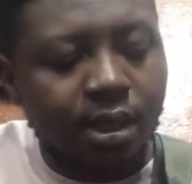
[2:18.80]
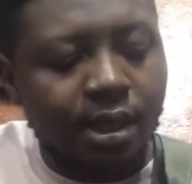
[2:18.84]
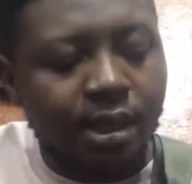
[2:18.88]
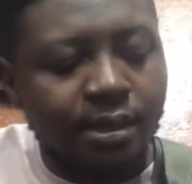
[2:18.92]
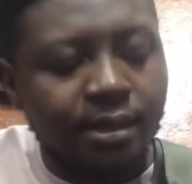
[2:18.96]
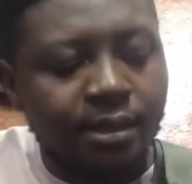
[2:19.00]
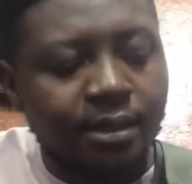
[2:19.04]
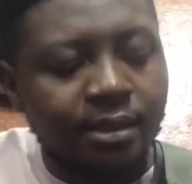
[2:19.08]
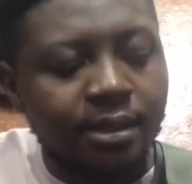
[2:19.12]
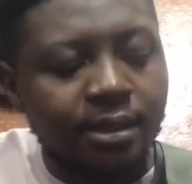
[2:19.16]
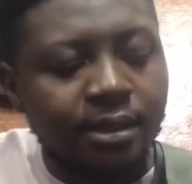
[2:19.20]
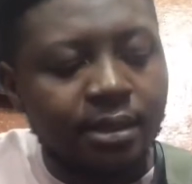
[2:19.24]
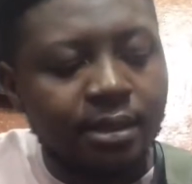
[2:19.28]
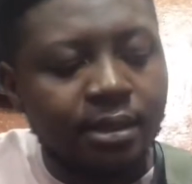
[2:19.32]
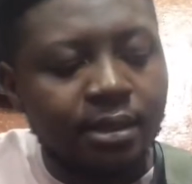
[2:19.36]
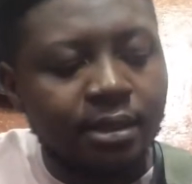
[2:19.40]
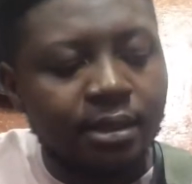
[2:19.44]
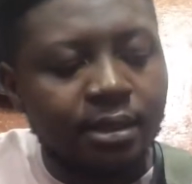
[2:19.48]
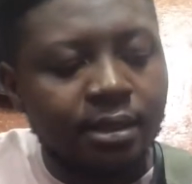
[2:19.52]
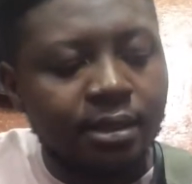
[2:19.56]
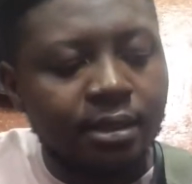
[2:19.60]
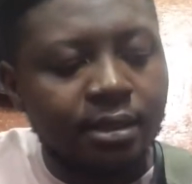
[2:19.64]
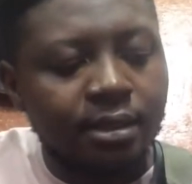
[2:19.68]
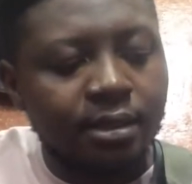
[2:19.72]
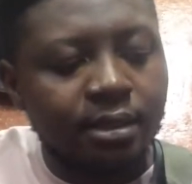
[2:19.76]
are C,
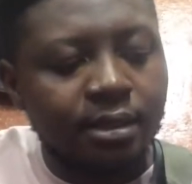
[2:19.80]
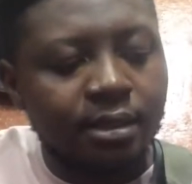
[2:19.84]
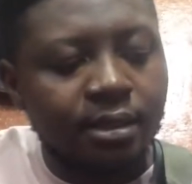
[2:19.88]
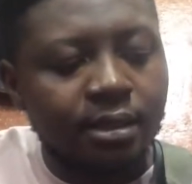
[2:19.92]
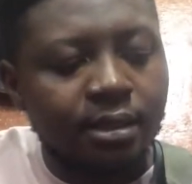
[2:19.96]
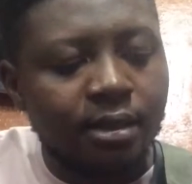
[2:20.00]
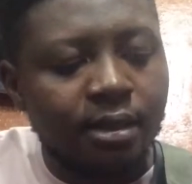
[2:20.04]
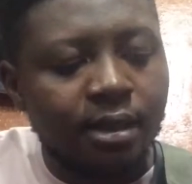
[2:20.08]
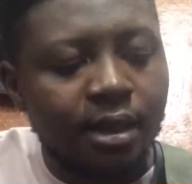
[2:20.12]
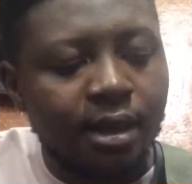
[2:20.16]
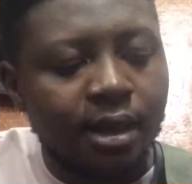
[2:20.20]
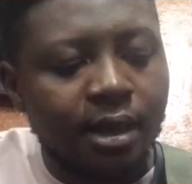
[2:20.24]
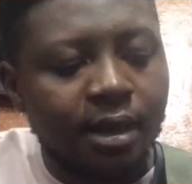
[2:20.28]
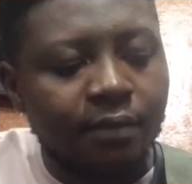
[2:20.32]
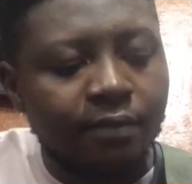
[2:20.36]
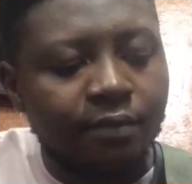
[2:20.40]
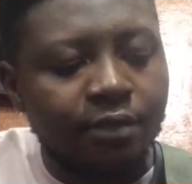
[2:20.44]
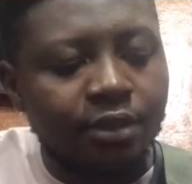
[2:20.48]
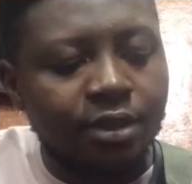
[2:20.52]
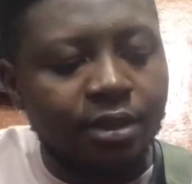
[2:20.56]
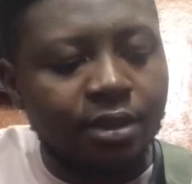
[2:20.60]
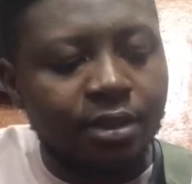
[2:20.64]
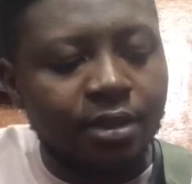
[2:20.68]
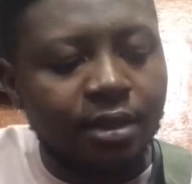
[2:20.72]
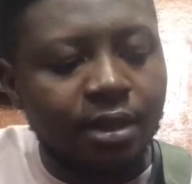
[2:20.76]
D, E, F,
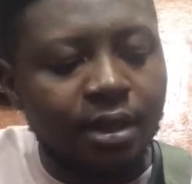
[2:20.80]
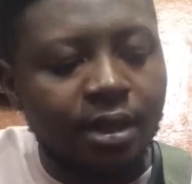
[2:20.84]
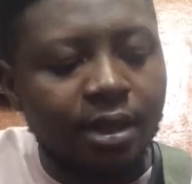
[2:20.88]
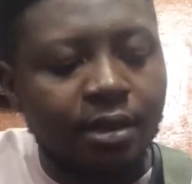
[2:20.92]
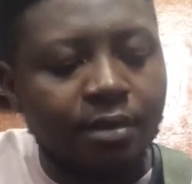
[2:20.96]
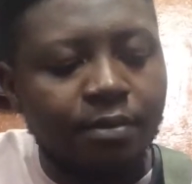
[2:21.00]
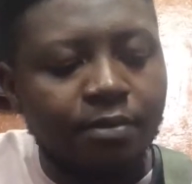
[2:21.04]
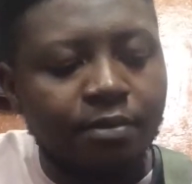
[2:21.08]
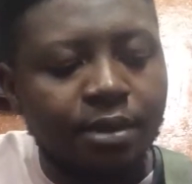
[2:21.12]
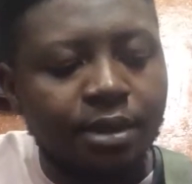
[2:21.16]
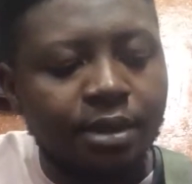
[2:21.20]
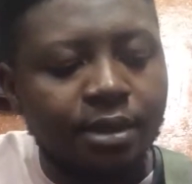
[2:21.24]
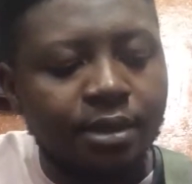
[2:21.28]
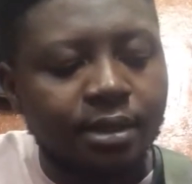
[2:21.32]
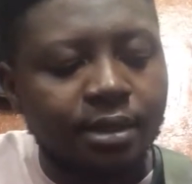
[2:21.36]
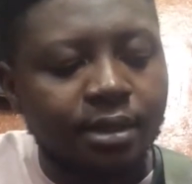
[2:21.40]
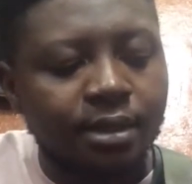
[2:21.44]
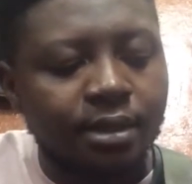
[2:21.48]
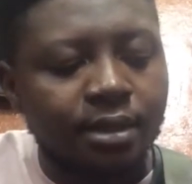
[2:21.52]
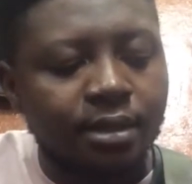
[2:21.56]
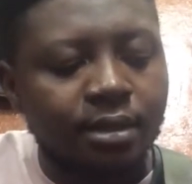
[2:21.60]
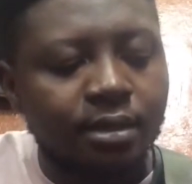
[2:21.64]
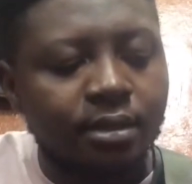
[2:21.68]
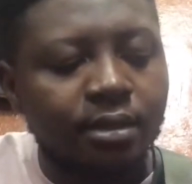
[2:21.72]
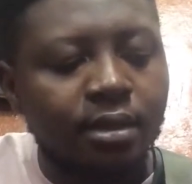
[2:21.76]
G, A, B,
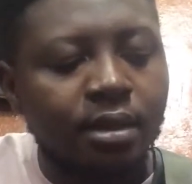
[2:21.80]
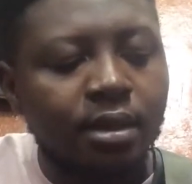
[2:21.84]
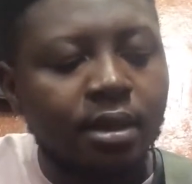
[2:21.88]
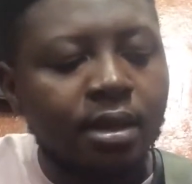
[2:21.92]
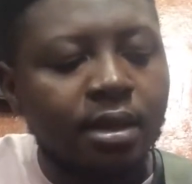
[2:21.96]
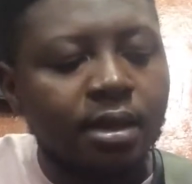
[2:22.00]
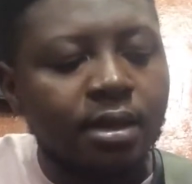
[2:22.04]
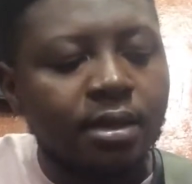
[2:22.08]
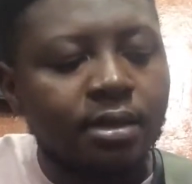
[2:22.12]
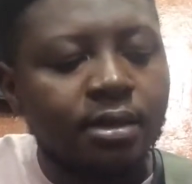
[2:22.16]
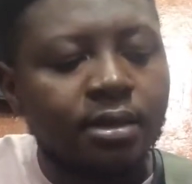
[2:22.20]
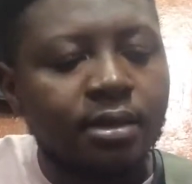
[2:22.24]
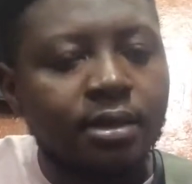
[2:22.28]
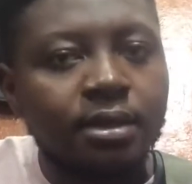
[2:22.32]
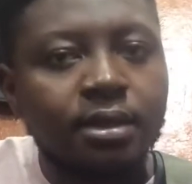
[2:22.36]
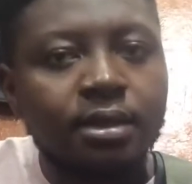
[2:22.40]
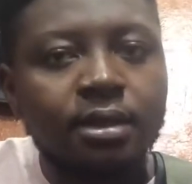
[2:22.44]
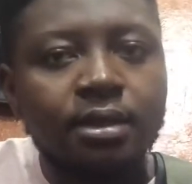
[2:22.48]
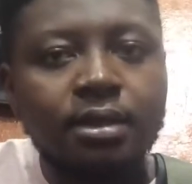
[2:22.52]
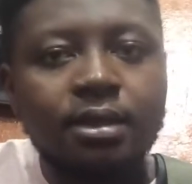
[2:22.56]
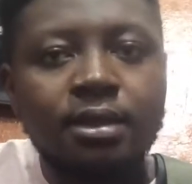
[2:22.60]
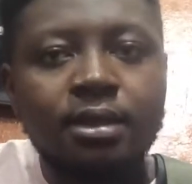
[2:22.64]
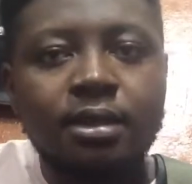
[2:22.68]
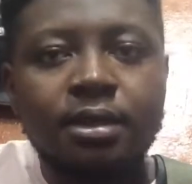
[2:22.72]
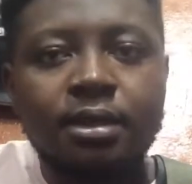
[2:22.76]
C.
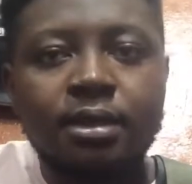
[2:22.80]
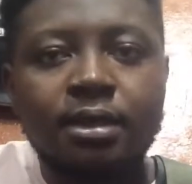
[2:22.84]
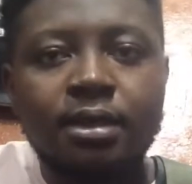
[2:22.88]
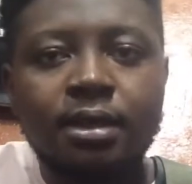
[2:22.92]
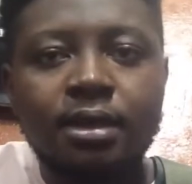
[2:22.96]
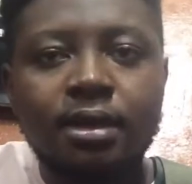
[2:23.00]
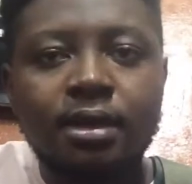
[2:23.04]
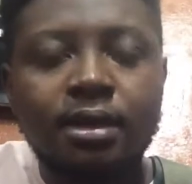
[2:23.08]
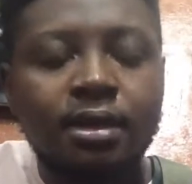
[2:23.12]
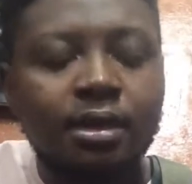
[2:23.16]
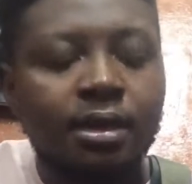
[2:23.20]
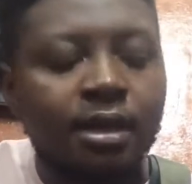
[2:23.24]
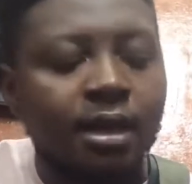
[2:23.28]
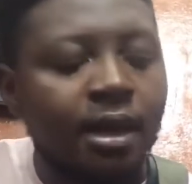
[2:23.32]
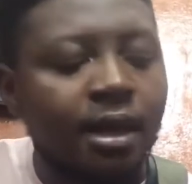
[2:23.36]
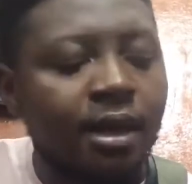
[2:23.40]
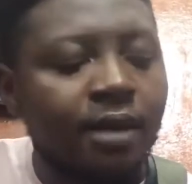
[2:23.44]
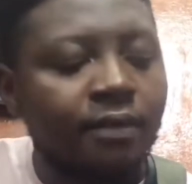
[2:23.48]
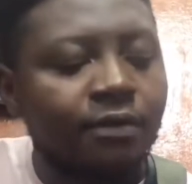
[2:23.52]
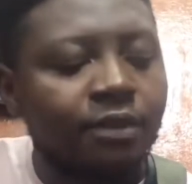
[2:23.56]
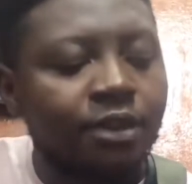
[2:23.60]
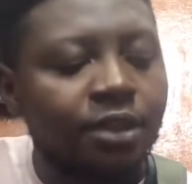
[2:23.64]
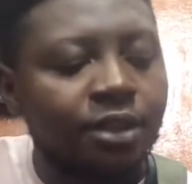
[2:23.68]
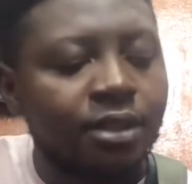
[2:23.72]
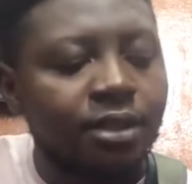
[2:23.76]
C, D, E,
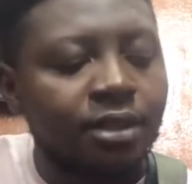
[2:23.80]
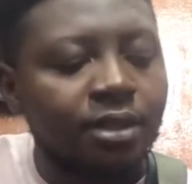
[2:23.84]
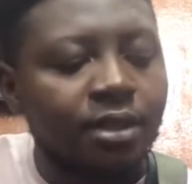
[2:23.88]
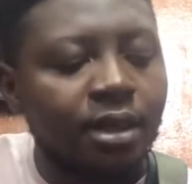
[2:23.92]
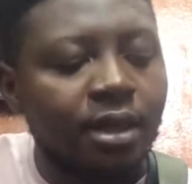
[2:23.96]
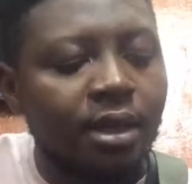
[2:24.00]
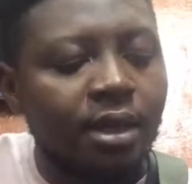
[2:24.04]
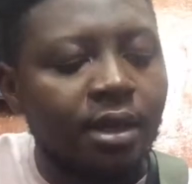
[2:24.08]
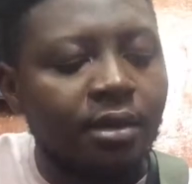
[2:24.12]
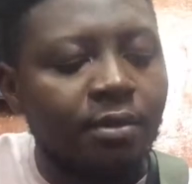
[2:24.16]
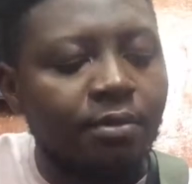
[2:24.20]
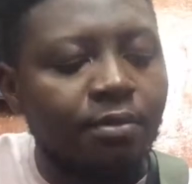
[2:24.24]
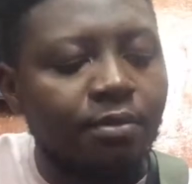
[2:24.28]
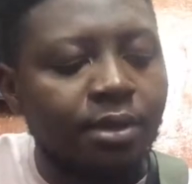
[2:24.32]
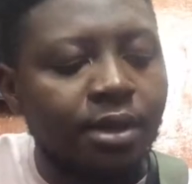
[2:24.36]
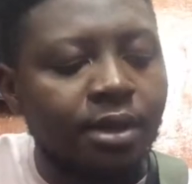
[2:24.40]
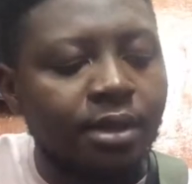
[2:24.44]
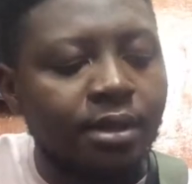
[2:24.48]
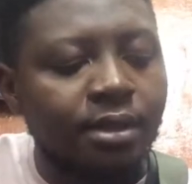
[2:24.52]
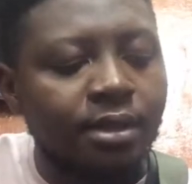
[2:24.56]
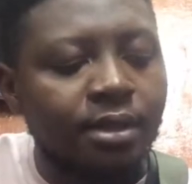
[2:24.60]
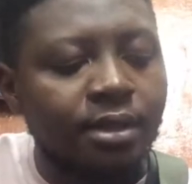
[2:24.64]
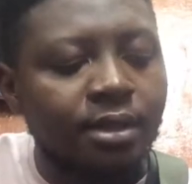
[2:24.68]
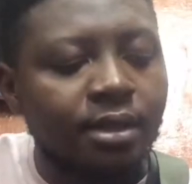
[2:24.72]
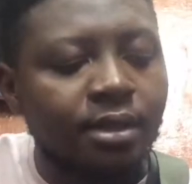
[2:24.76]
F, G, A, B,
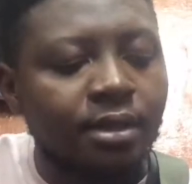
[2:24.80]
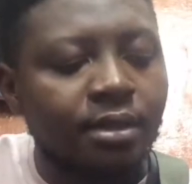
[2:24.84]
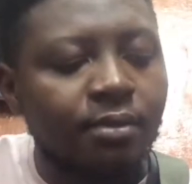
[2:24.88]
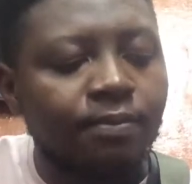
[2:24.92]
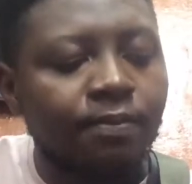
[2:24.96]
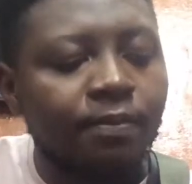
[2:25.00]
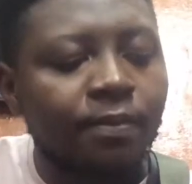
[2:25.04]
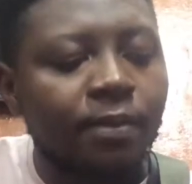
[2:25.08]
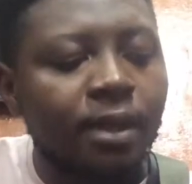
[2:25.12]
C.